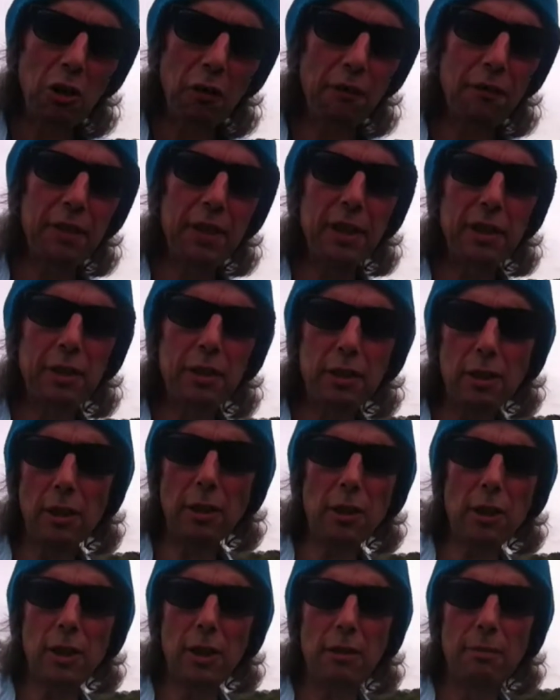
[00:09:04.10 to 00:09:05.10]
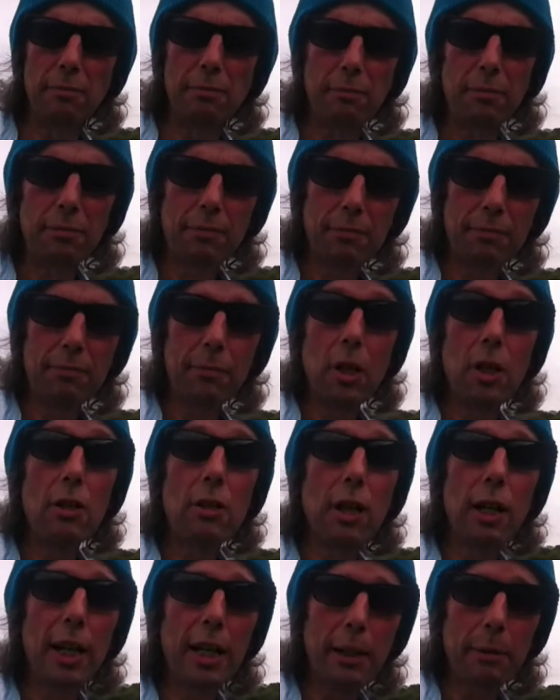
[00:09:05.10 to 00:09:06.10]
coffee, and oh.
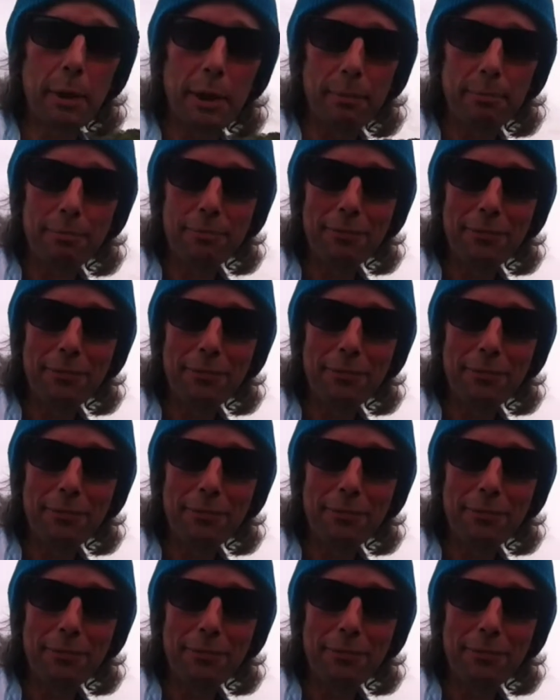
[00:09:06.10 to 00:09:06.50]
Anyway,